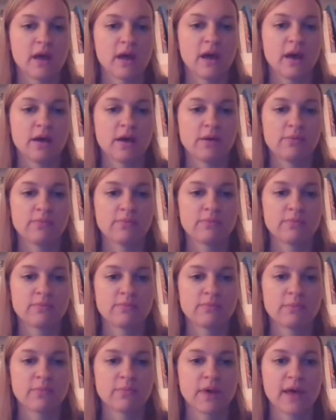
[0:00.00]
Um,
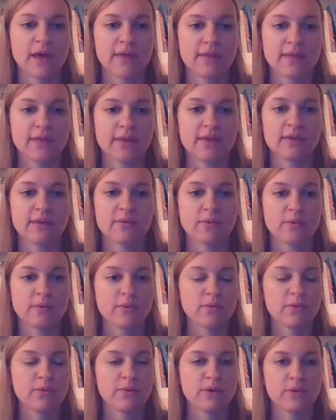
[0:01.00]
I think,
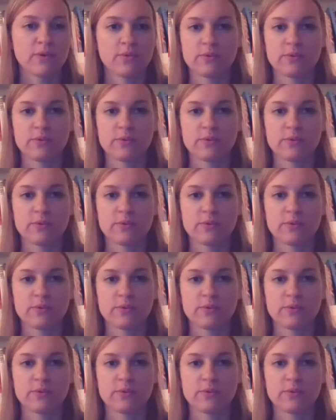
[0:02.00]
you know,